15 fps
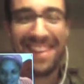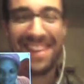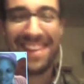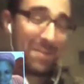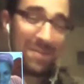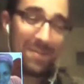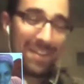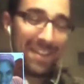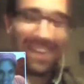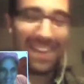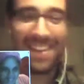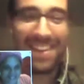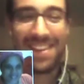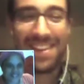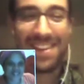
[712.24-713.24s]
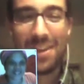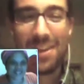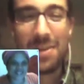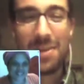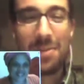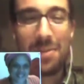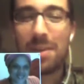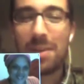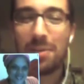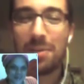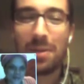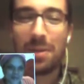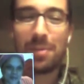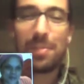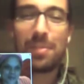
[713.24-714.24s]
Okay.
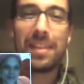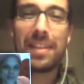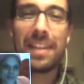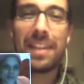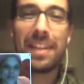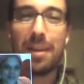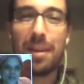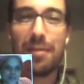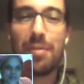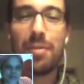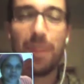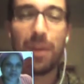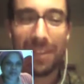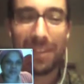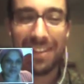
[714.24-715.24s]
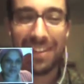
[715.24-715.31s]
We'll be glad to have you all.